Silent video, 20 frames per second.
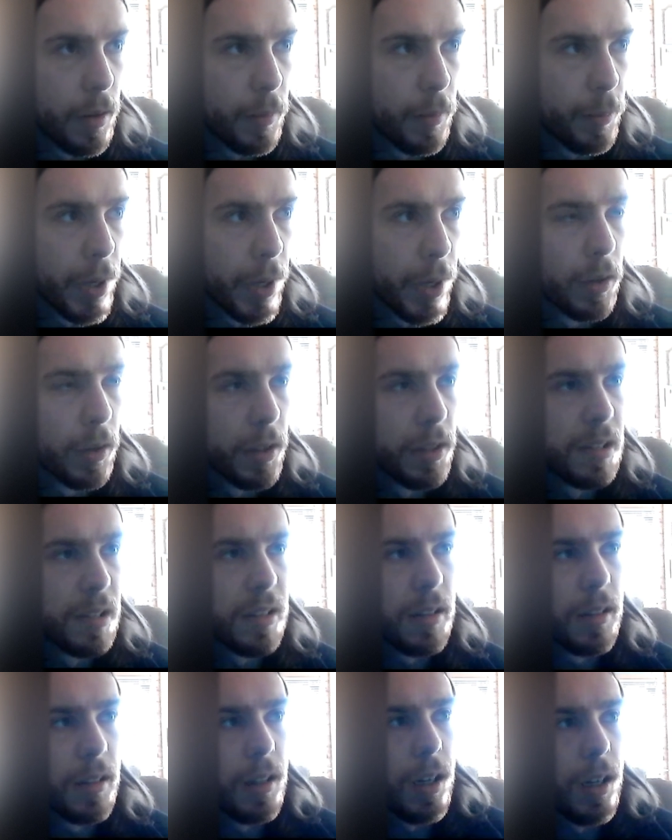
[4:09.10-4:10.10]
Peril
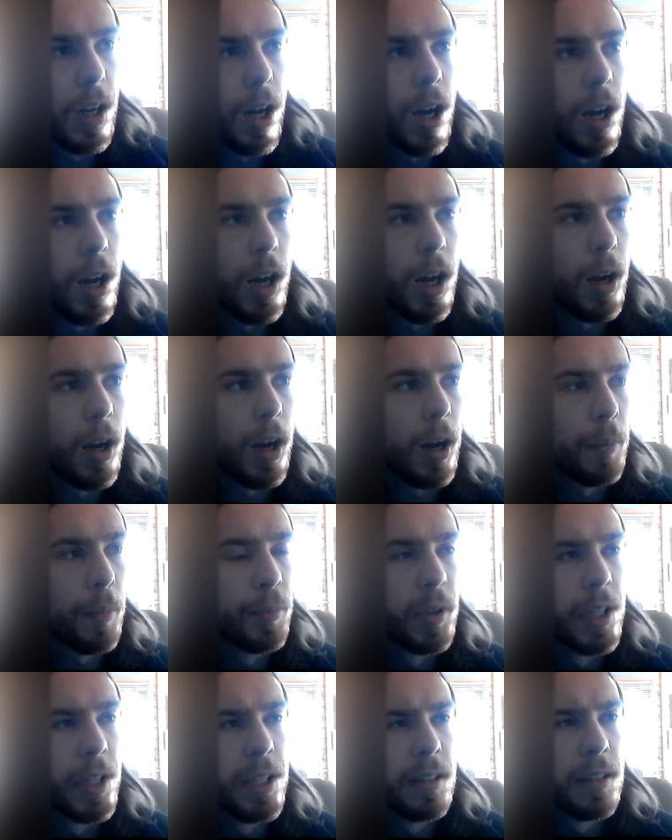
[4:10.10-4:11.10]
is a
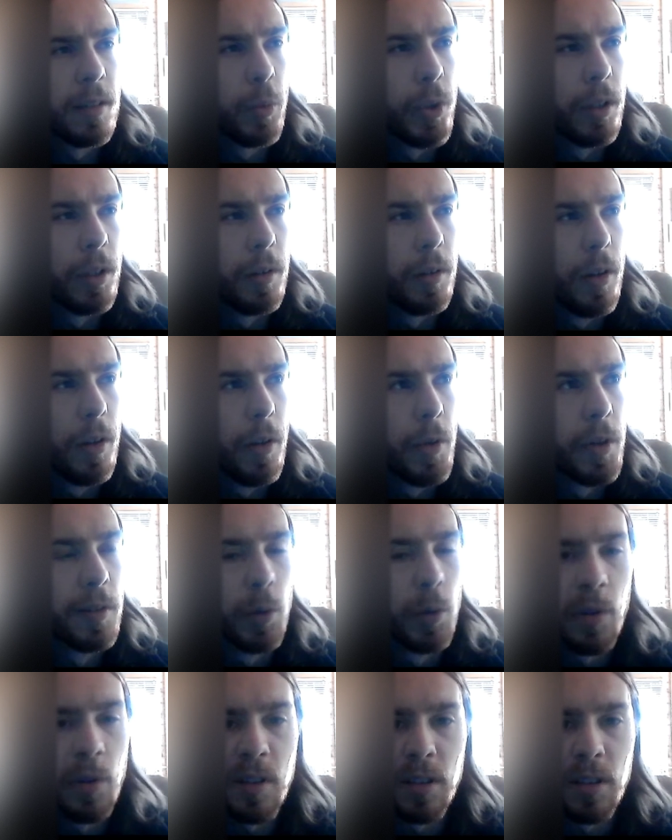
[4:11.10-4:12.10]
place where there's no
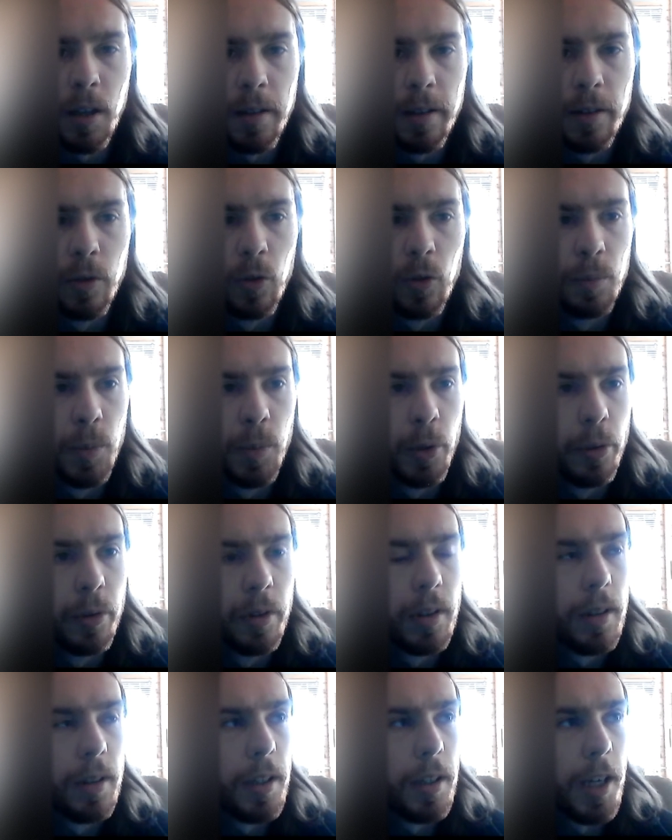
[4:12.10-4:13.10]
sun and no moon.
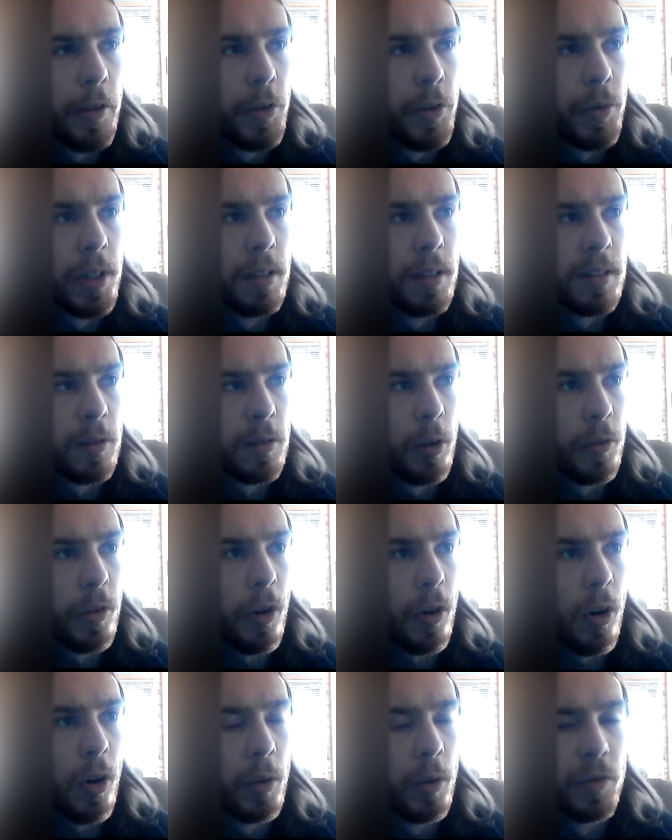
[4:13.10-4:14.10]
Everything is sort of
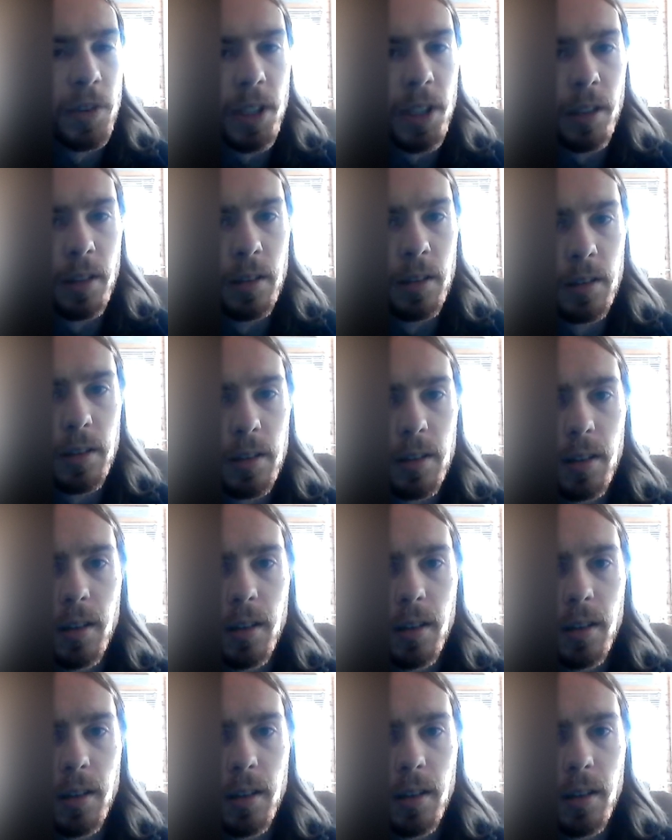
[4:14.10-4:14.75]
olive tinted,